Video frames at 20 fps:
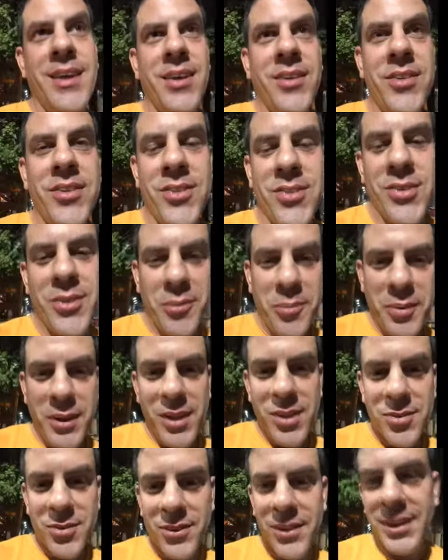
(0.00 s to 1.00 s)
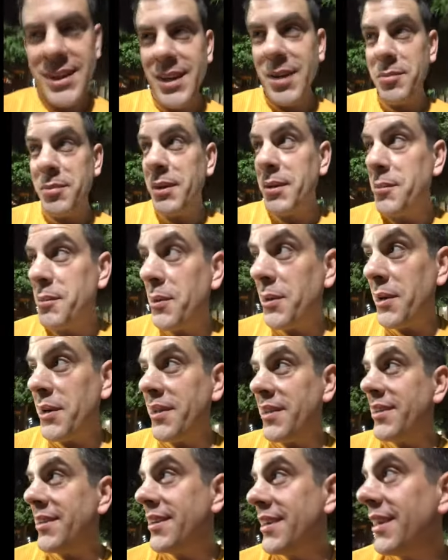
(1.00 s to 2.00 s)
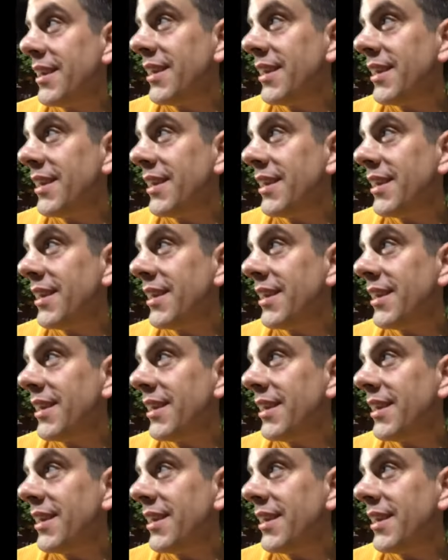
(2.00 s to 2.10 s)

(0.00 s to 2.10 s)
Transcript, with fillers: It's just so peaceful to get up in the mornings